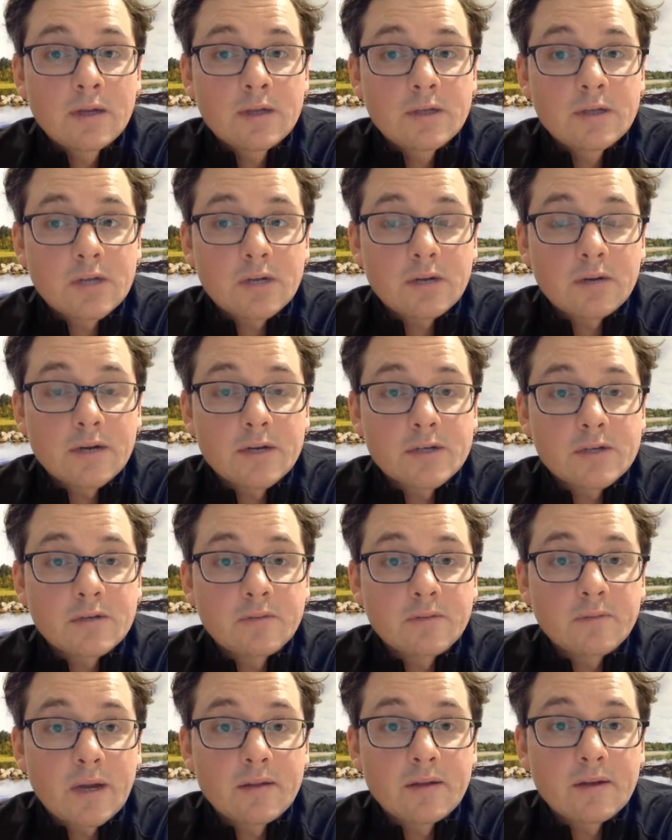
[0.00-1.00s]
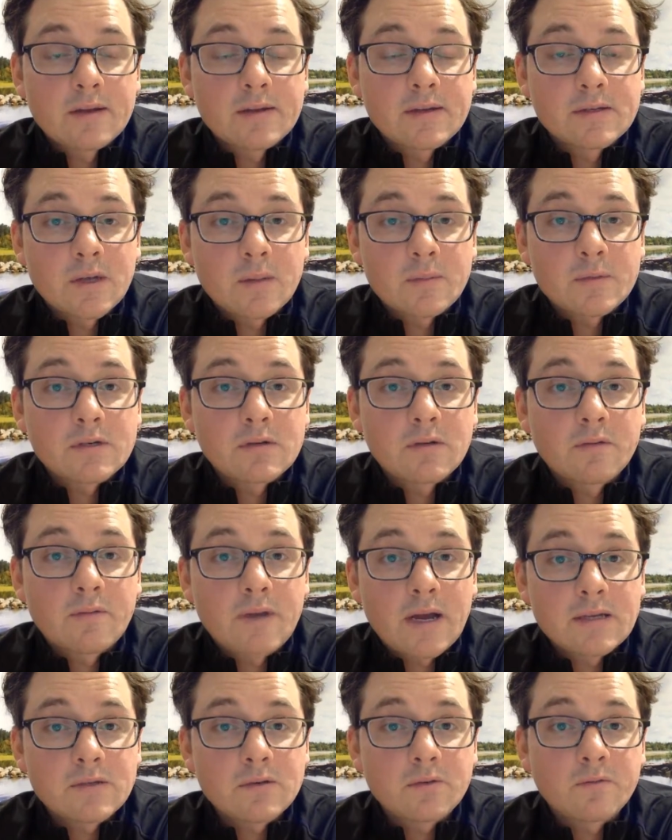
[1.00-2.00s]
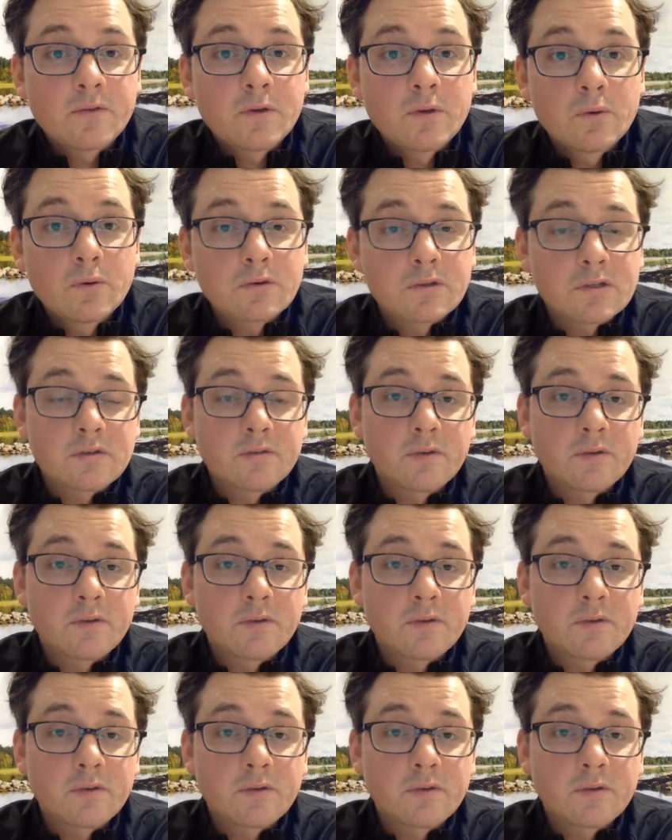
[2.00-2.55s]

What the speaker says: generation by the consumption of fossil fuels.